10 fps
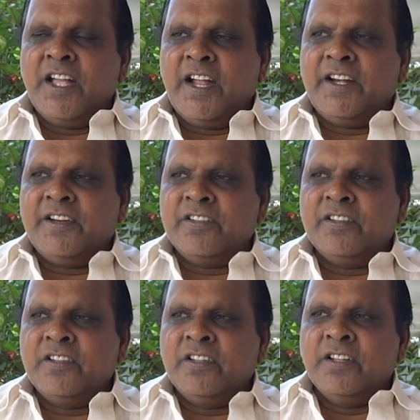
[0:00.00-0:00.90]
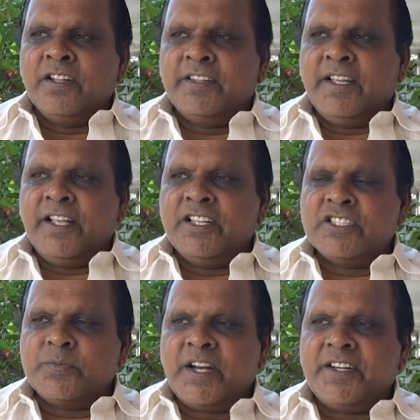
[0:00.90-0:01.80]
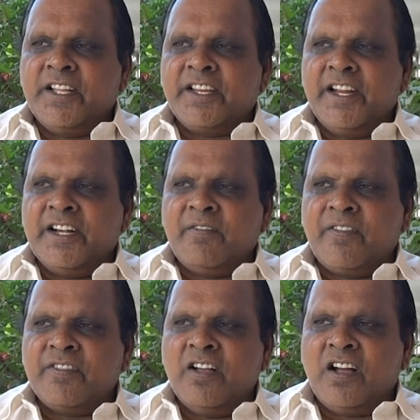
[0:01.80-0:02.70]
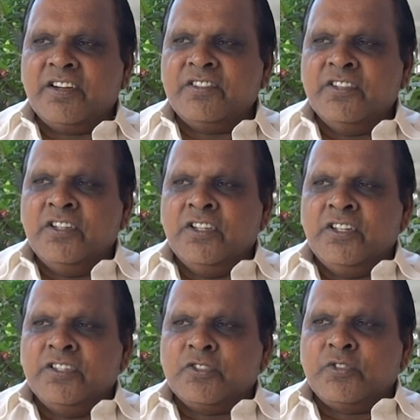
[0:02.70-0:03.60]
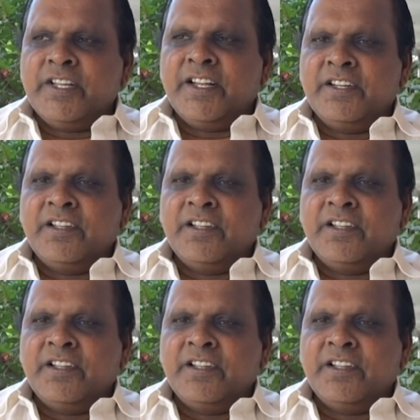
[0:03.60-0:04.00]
and they spread the kingdom of God through their